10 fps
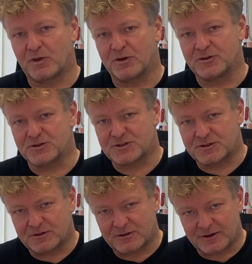and
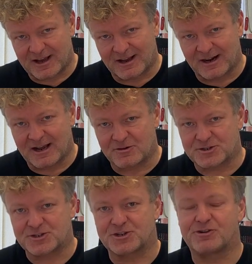that
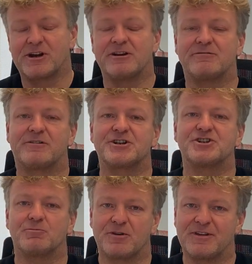allows us to create the
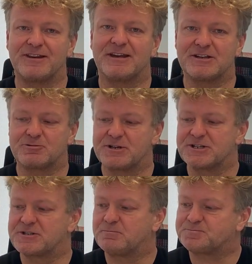friction within that
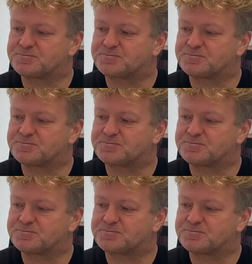twist.